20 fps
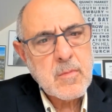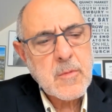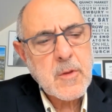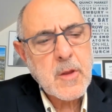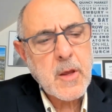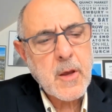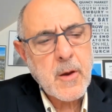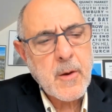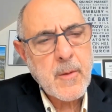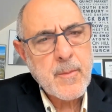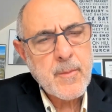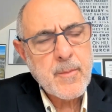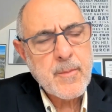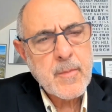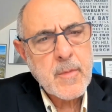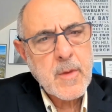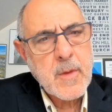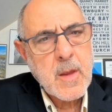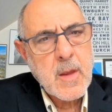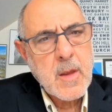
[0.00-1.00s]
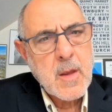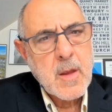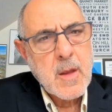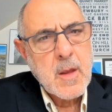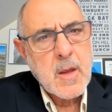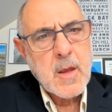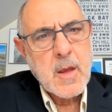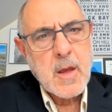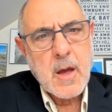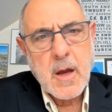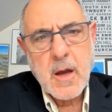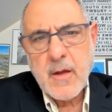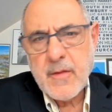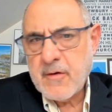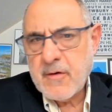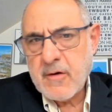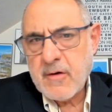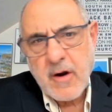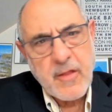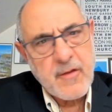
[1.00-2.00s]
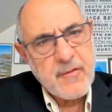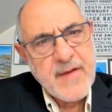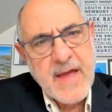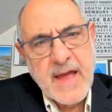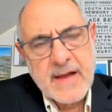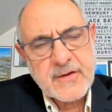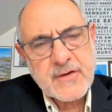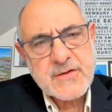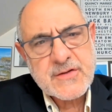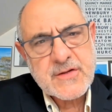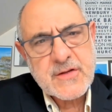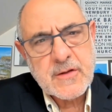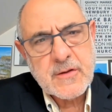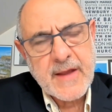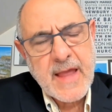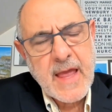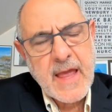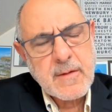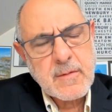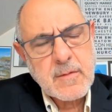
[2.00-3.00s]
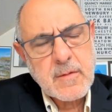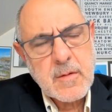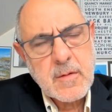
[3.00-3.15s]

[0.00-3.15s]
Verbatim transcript: Yeah. Uh, there are other factors to look at?